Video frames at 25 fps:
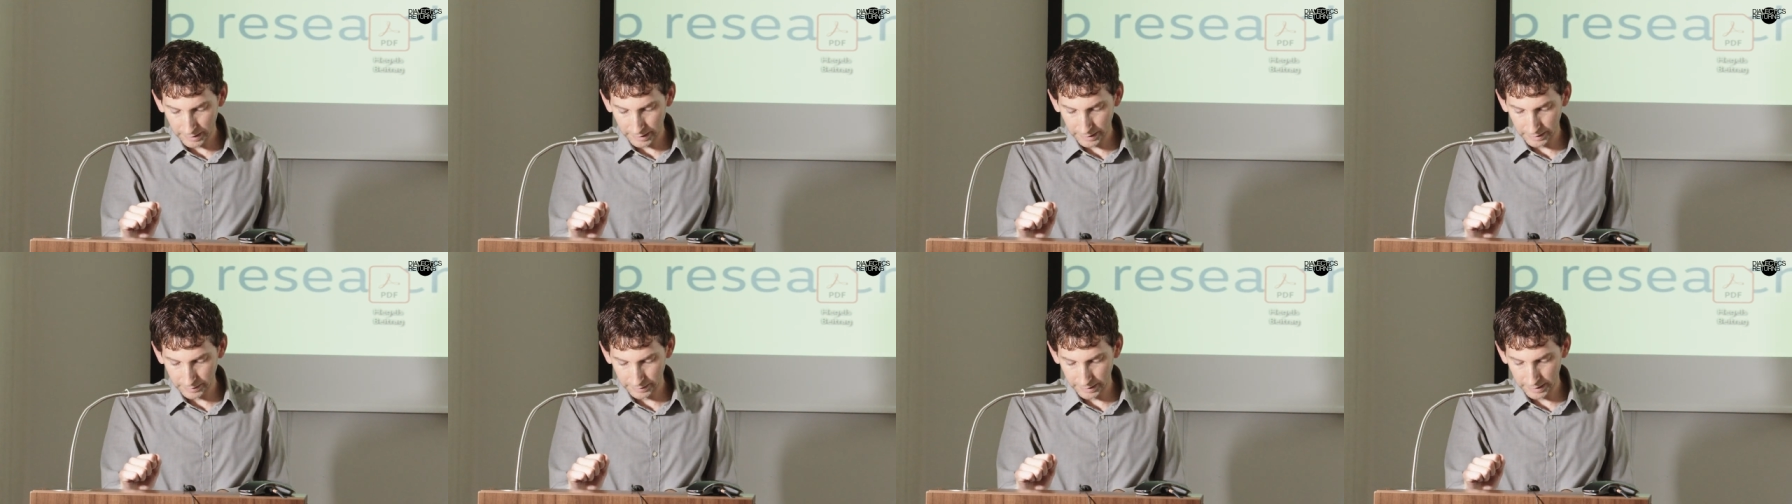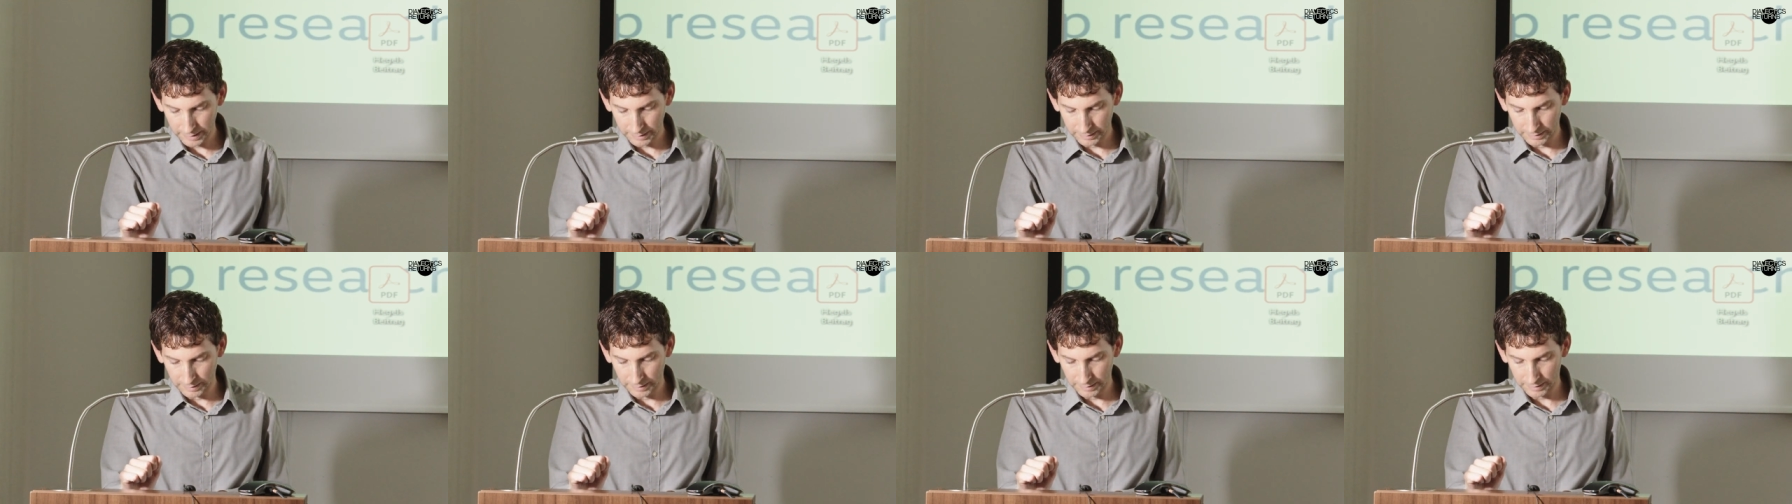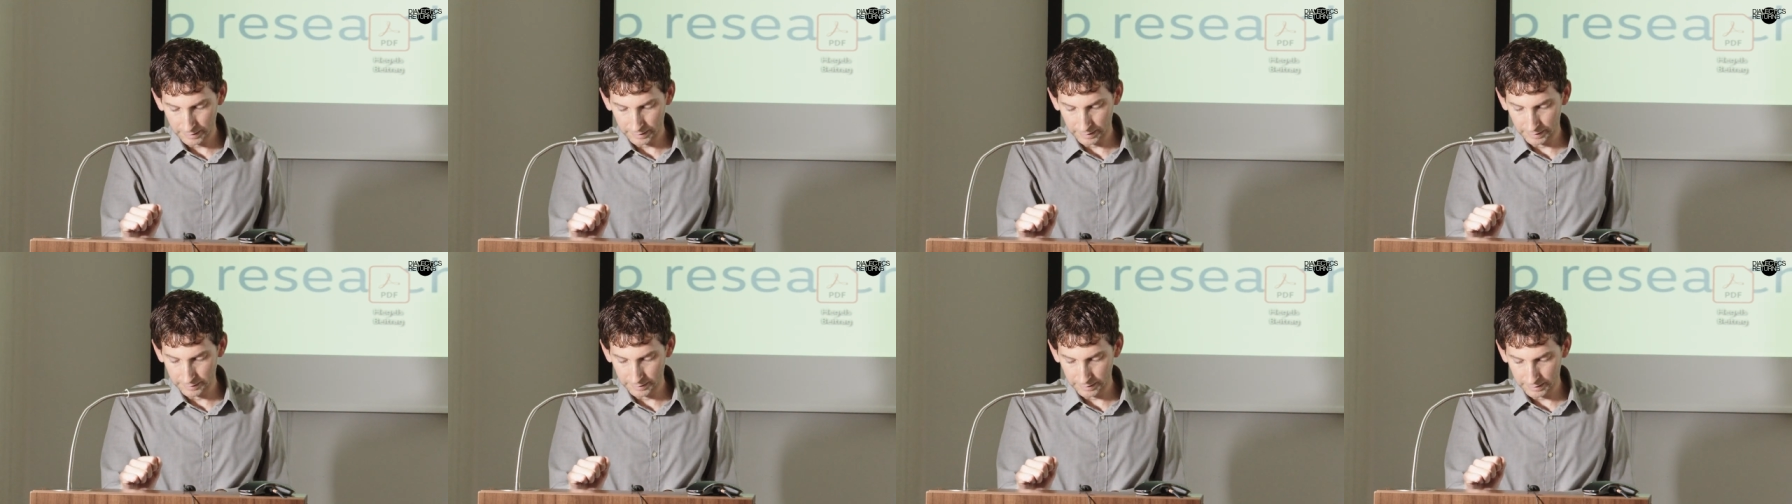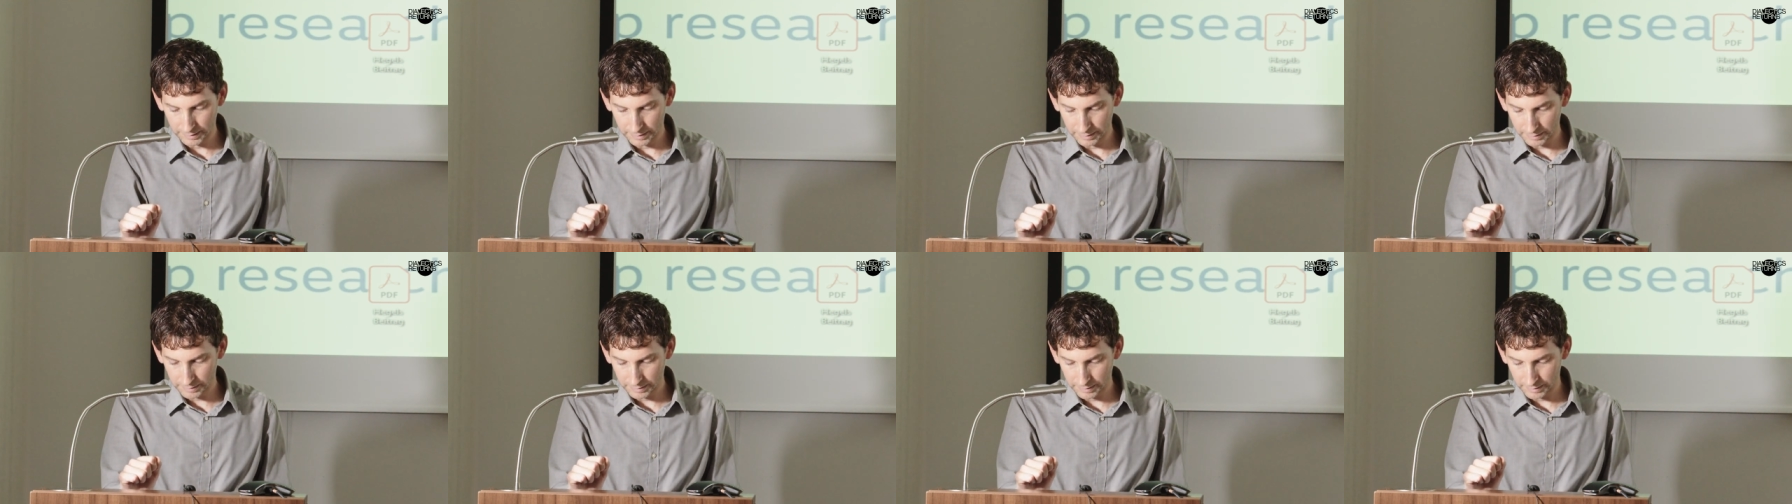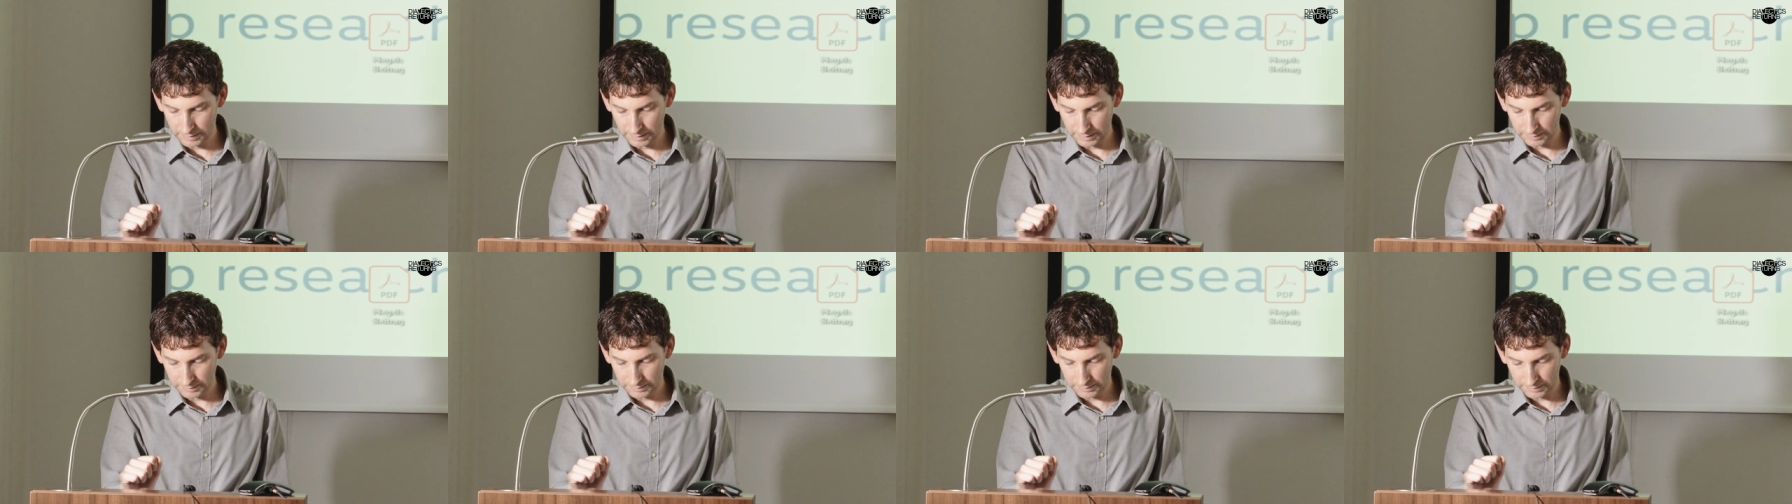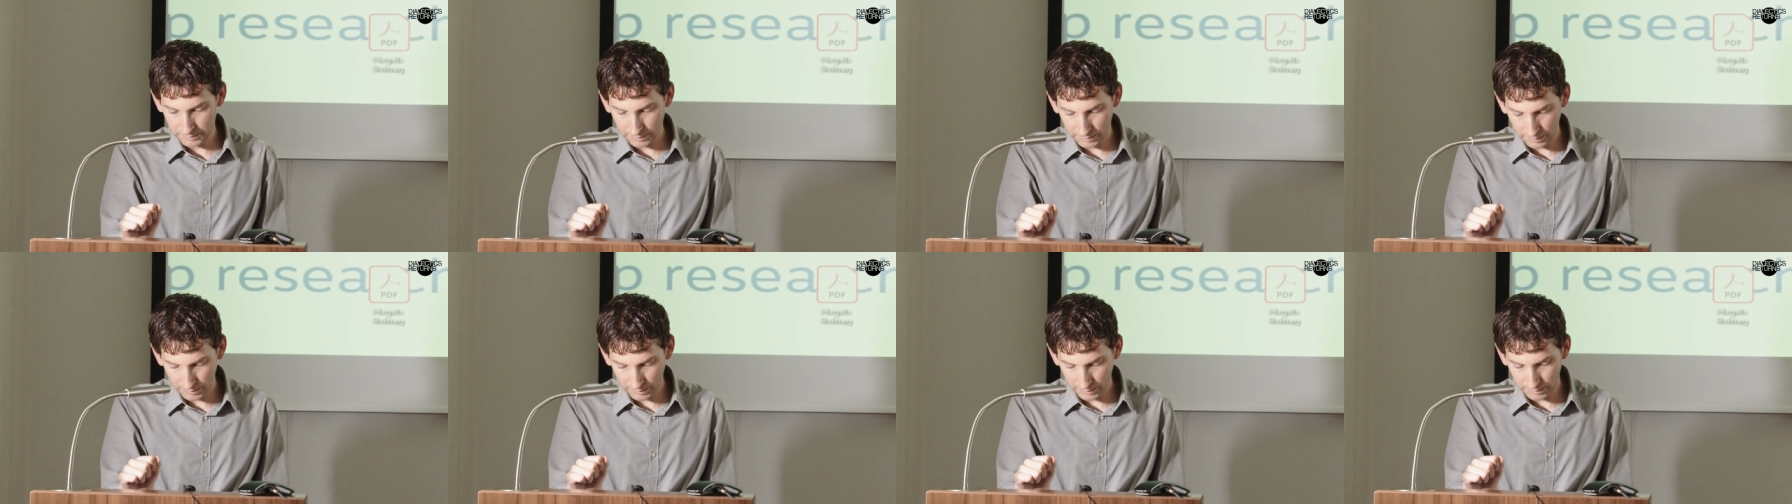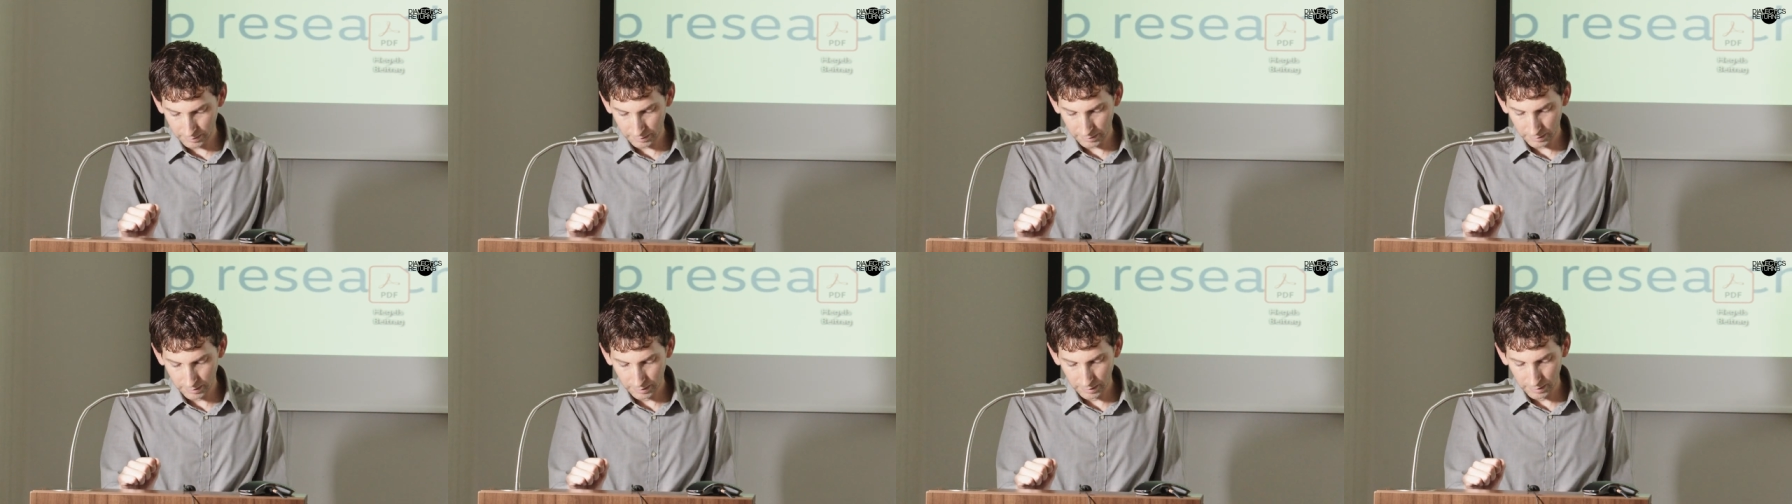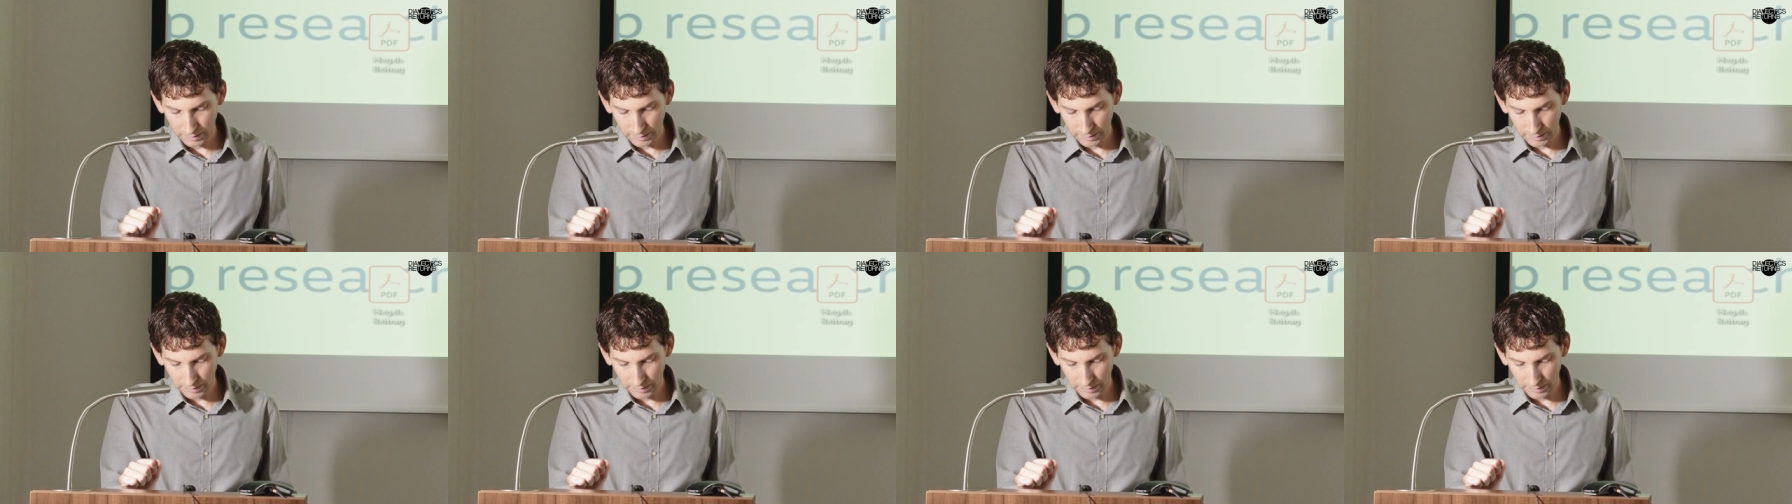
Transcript: dialectic, and that Kierkegaard's turn